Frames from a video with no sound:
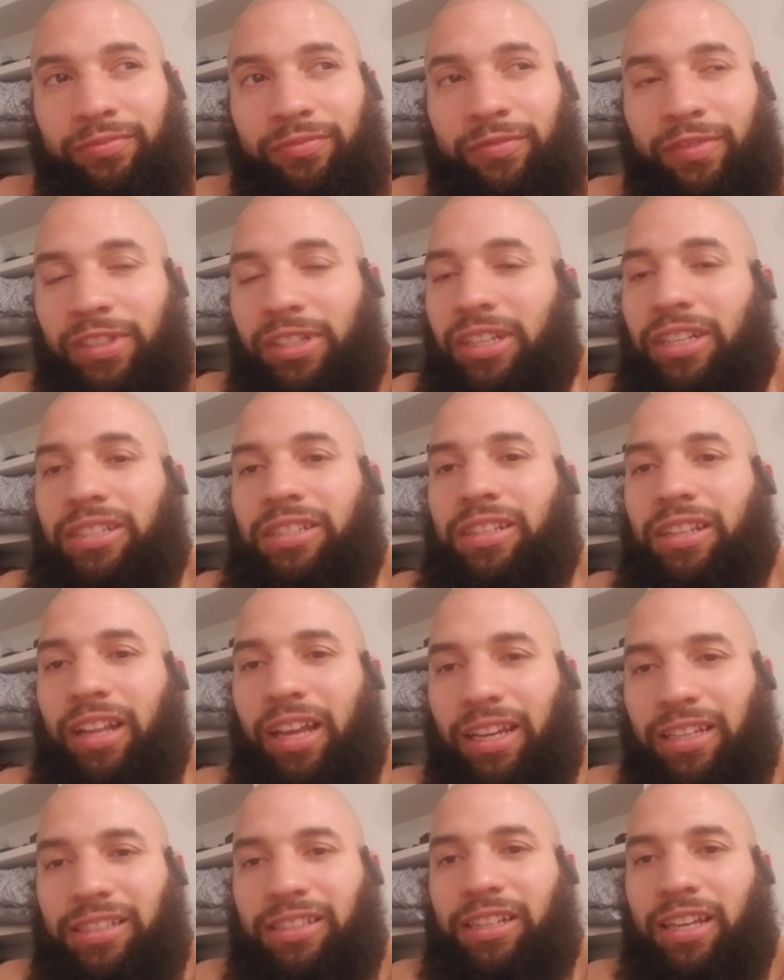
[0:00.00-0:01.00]
she doesn't,
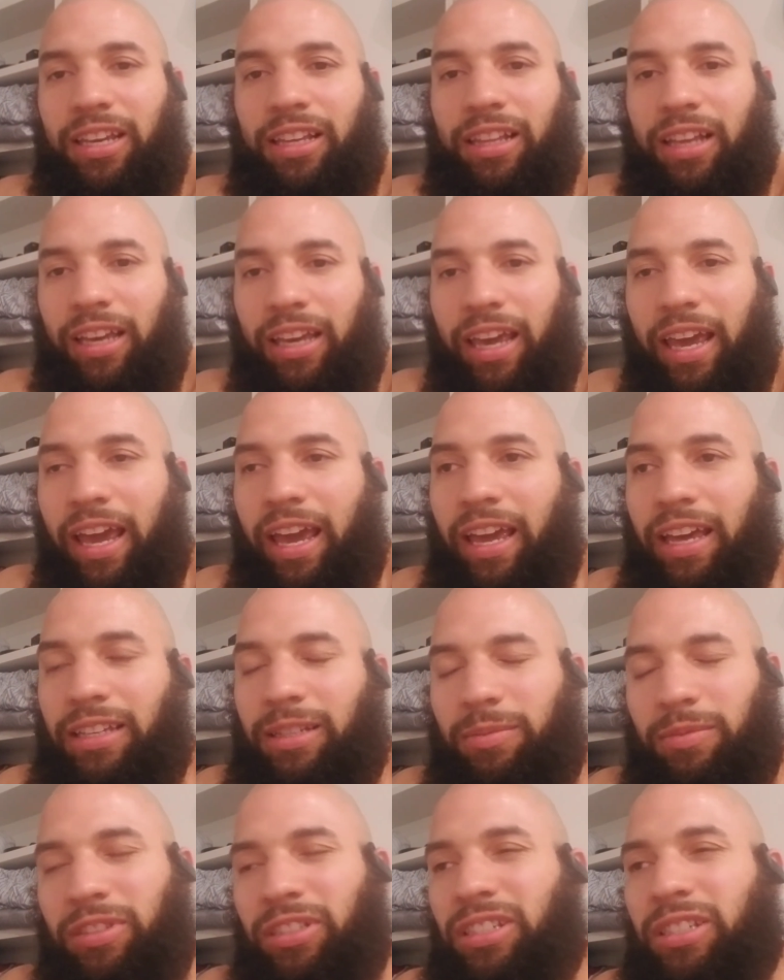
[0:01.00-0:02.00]
like, stink like ass.
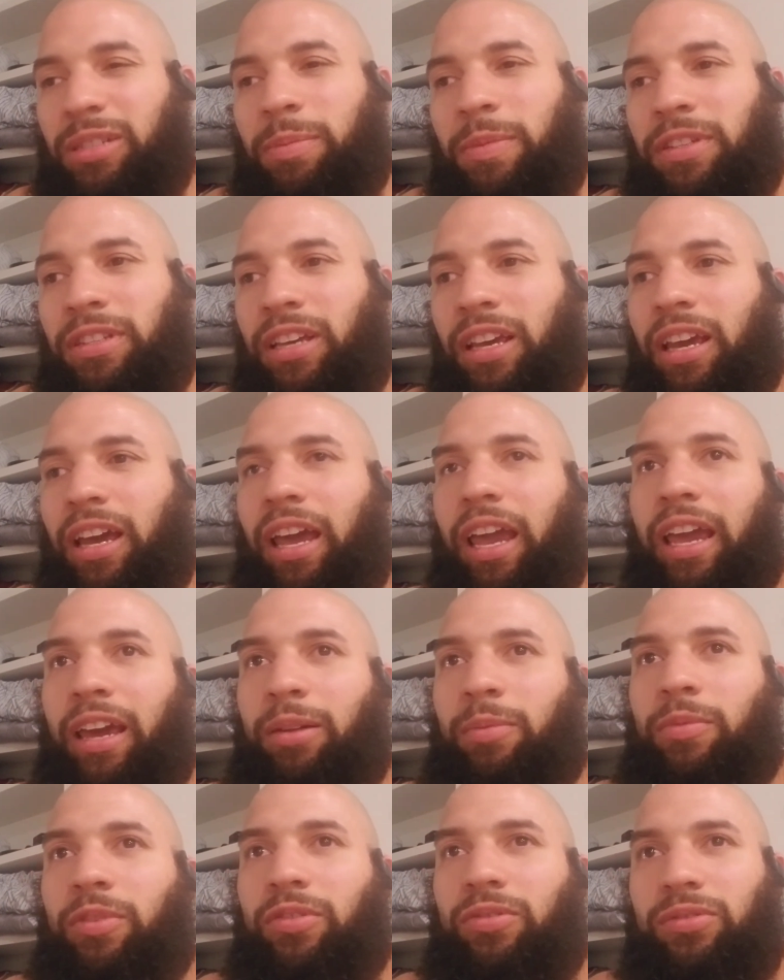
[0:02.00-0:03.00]
She smells like
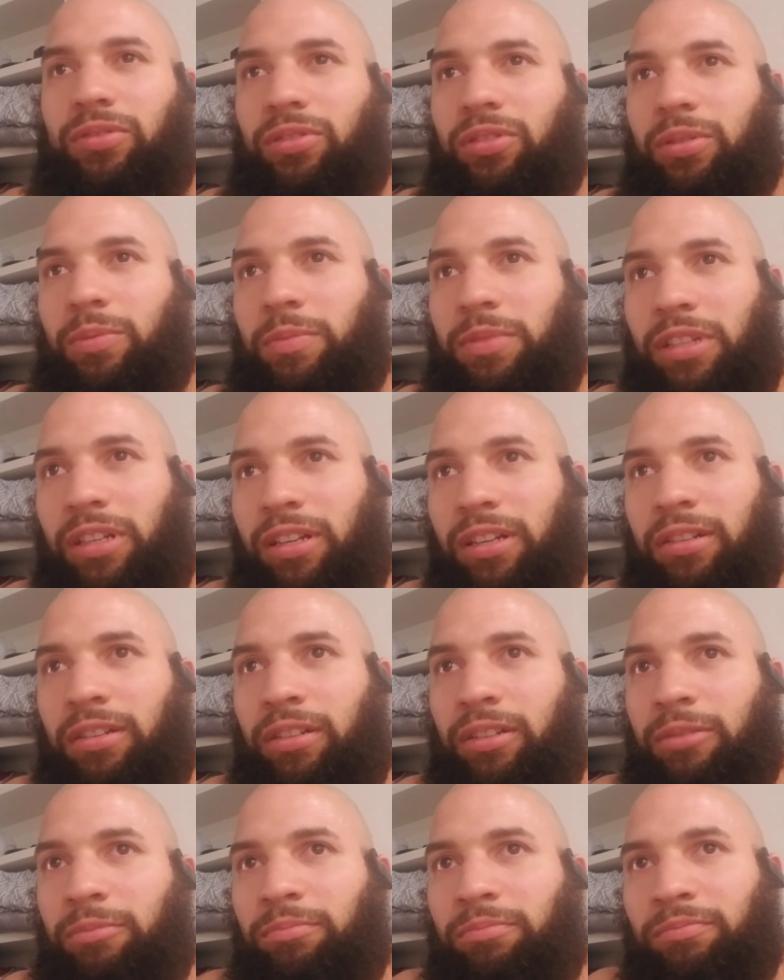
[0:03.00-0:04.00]
animals, you know what I'm saying?
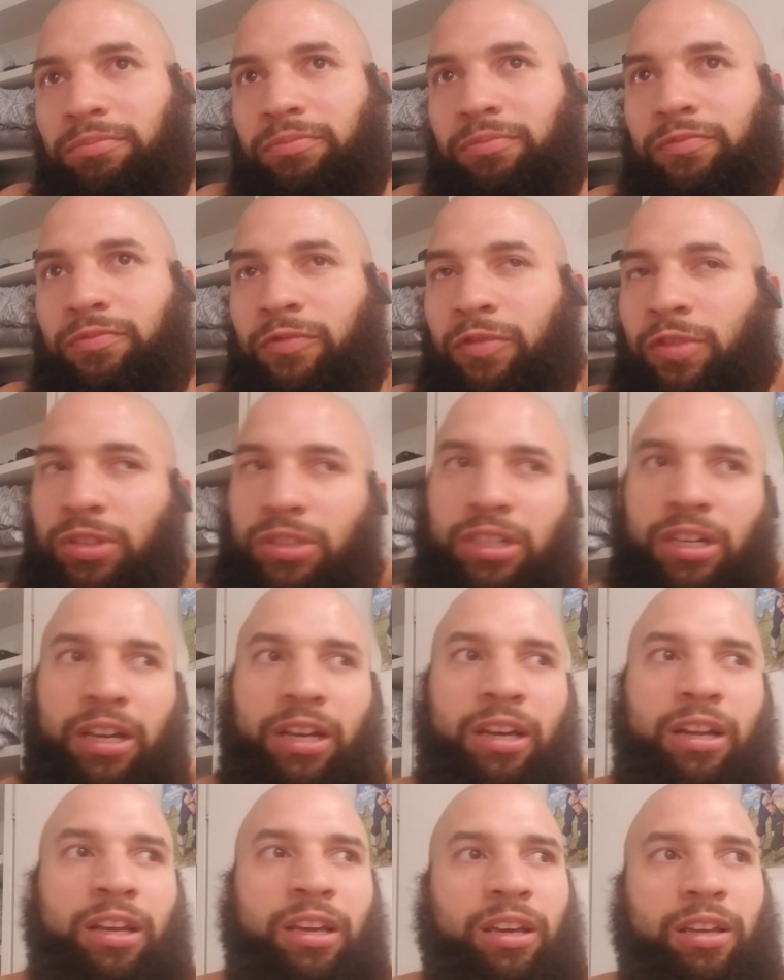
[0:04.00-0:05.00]
Which, I
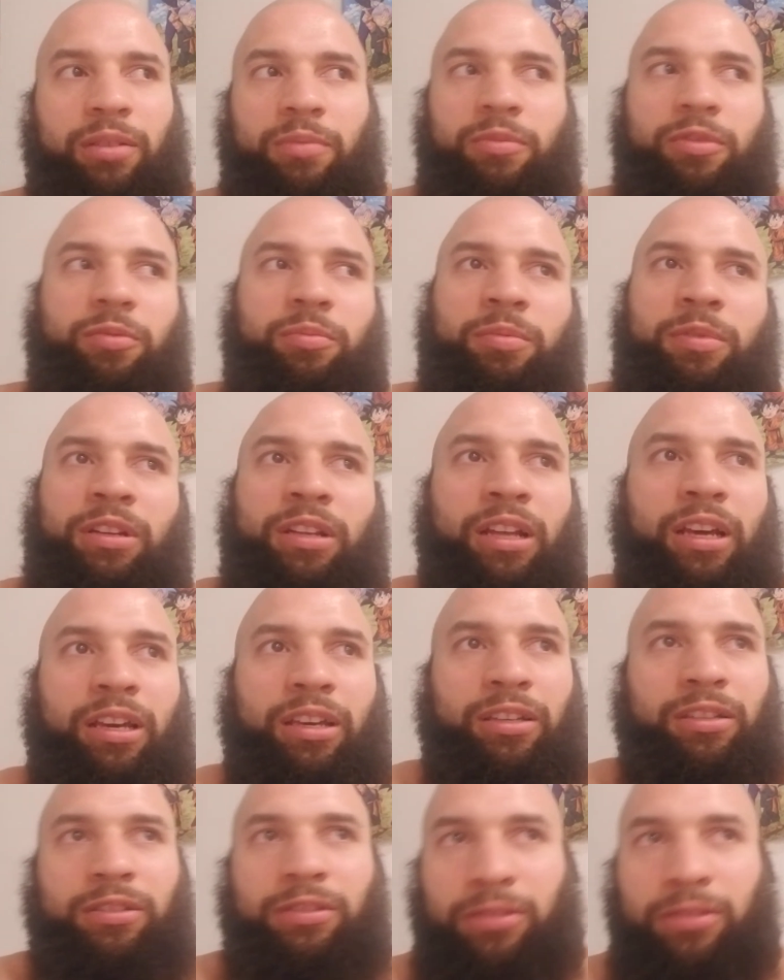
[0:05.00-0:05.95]
got an animal, but, like,